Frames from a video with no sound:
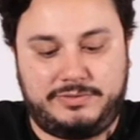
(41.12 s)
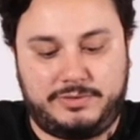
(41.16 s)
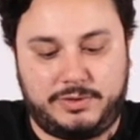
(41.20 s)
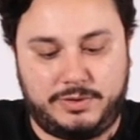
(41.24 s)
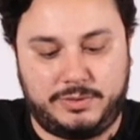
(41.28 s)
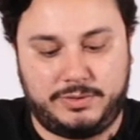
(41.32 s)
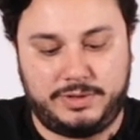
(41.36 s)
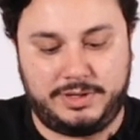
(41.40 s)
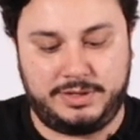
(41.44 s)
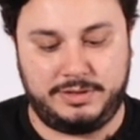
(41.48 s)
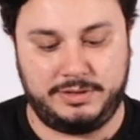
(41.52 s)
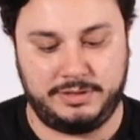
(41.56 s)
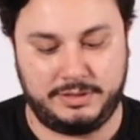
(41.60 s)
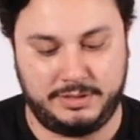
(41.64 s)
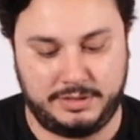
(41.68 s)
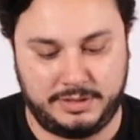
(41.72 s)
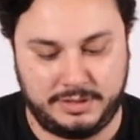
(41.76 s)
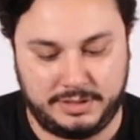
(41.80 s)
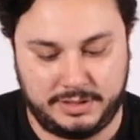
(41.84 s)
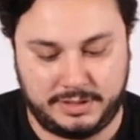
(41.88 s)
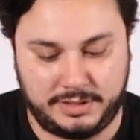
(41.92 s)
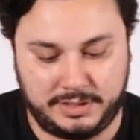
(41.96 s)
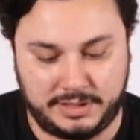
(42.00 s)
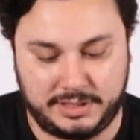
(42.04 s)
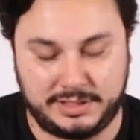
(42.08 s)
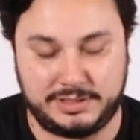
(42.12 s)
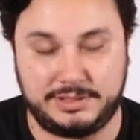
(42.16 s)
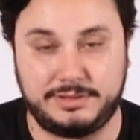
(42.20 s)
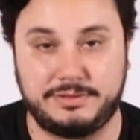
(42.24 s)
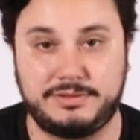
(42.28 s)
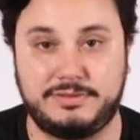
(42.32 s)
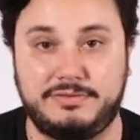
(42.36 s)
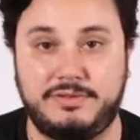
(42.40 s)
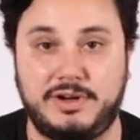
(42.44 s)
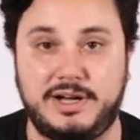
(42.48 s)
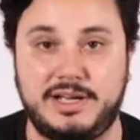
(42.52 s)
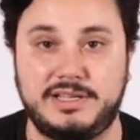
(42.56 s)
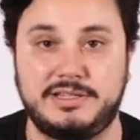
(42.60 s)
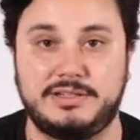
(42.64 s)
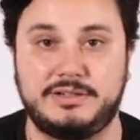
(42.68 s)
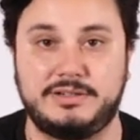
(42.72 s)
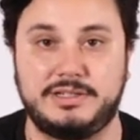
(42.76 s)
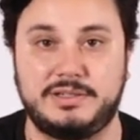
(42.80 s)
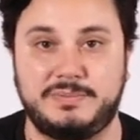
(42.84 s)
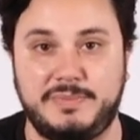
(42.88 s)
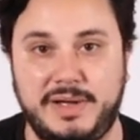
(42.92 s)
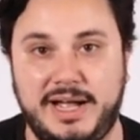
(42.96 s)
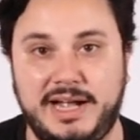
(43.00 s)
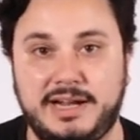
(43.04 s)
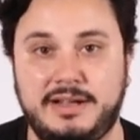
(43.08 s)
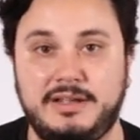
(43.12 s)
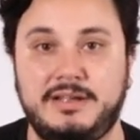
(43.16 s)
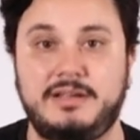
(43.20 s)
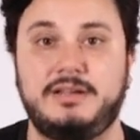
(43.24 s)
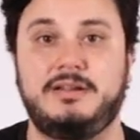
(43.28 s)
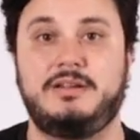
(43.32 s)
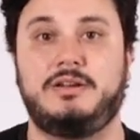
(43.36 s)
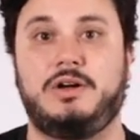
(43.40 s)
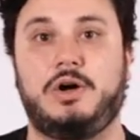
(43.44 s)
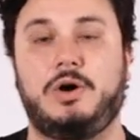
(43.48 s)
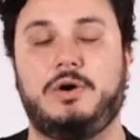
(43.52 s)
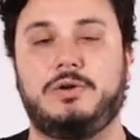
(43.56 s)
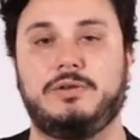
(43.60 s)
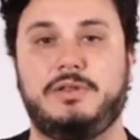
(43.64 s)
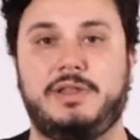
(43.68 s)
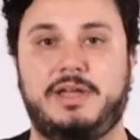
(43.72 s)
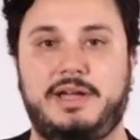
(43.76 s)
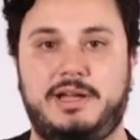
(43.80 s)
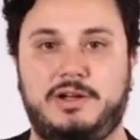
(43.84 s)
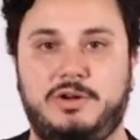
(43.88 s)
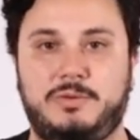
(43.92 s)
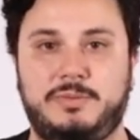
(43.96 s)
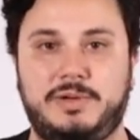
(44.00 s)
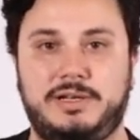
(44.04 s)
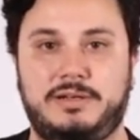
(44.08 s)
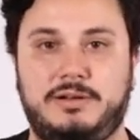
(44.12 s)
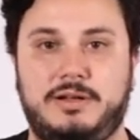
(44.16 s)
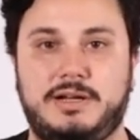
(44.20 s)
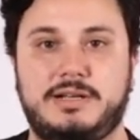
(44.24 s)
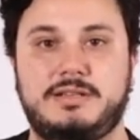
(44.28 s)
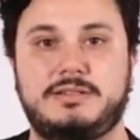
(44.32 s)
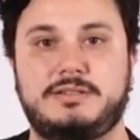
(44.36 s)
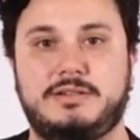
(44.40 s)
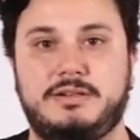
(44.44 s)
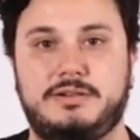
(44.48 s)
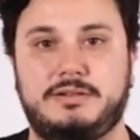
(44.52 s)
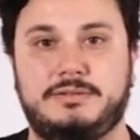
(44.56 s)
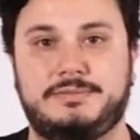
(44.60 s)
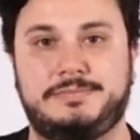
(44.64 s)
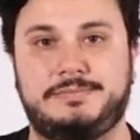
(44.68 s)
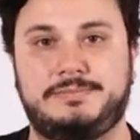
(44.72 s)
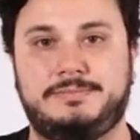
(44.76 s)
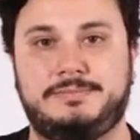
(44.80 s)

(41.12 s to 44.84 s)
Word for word: forward until the visor is back on the helmet like so.